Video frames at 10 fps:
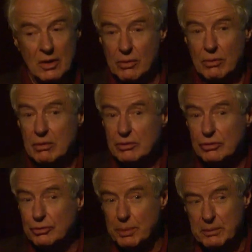Or
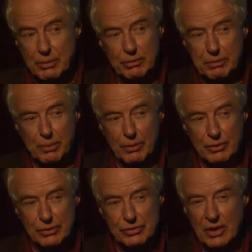newspaper
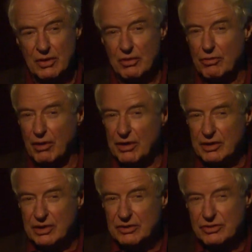reporters
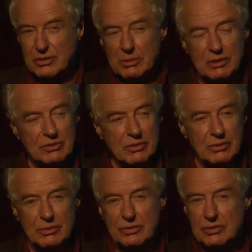writing in similar
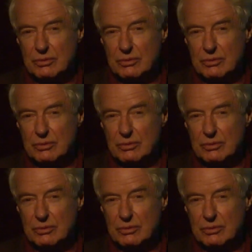tones.